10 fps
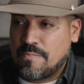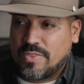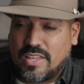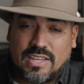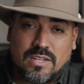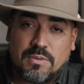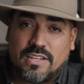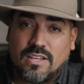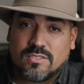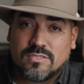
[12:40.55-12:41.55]
Like
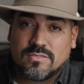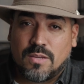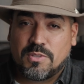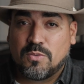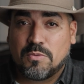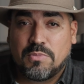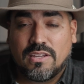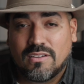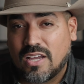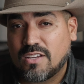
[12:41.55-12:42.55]
anybody else, I'm a human
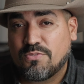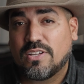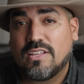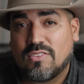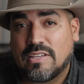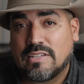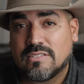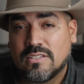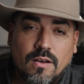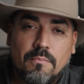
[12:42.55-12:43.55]
being. I could forget
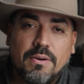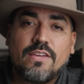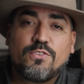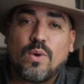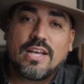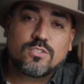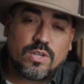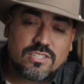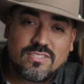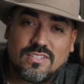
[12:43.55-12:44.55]
things, but if you ask
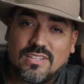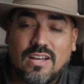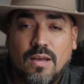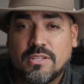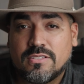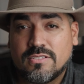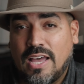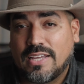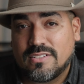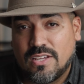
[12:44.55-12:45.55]
questions in the comments,
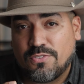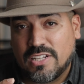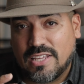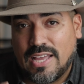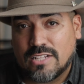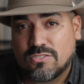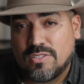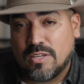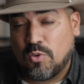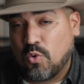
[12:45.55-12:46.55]
I could definitely answer
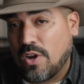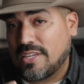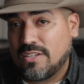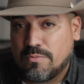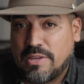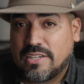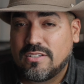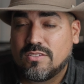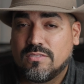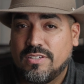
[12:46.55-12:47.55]
them, or I could even make
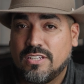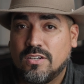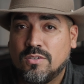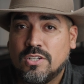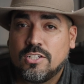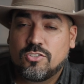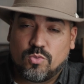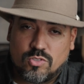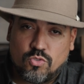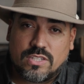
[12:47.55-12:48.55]
another video
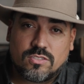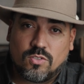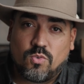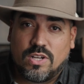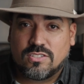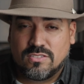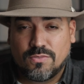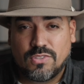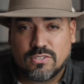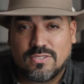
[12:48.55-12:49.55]
to address the questions
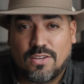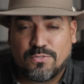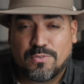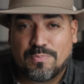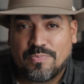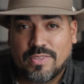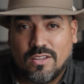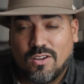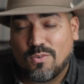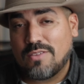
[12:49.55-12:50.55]
if there's enough of them.
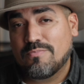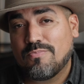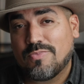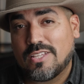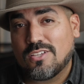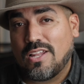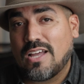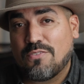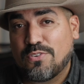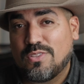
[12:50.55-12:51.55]
All right, that's all I
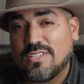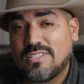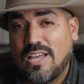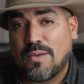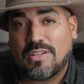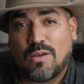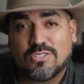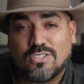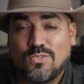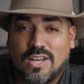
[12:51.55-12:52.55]
got for you this time, and I will
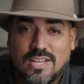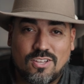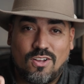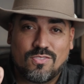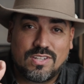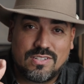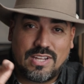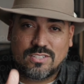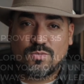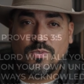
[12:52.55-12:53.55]
see you guys on the next